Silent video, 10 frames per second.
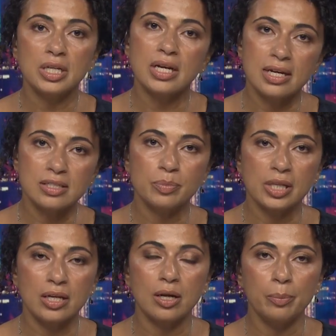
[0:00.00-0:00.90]
media has
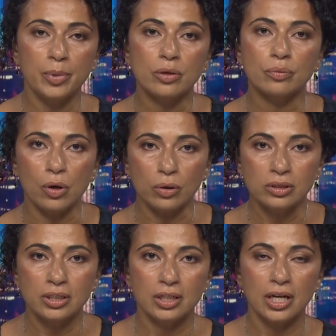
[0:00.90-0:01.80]
played a big
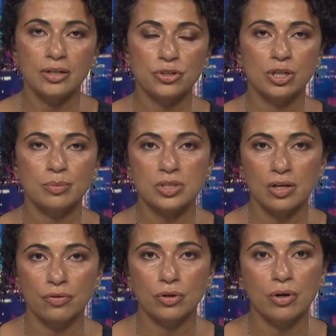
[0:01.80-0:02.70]
role in terms
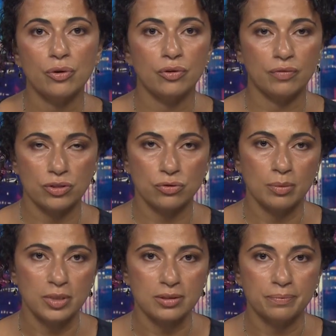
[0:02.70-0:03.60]
of the growth of
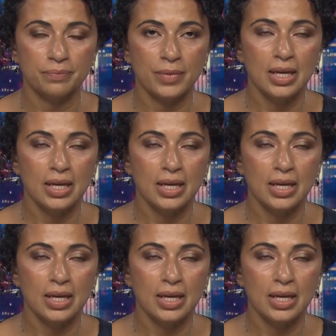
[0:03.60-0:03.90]
extremism.